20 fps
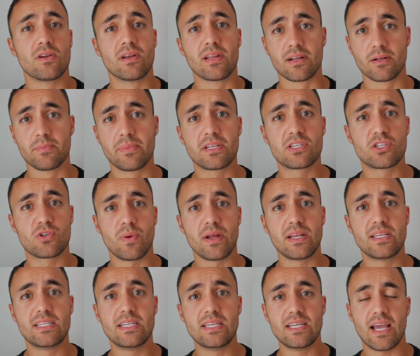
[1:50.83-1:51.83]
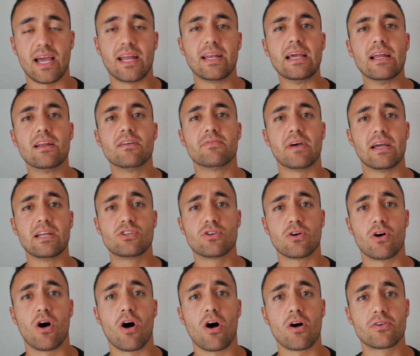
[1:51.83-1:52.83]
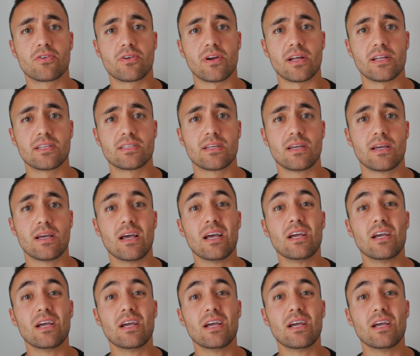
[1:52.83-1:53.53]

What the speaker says: a little bit sweaty and elevate your heart rate.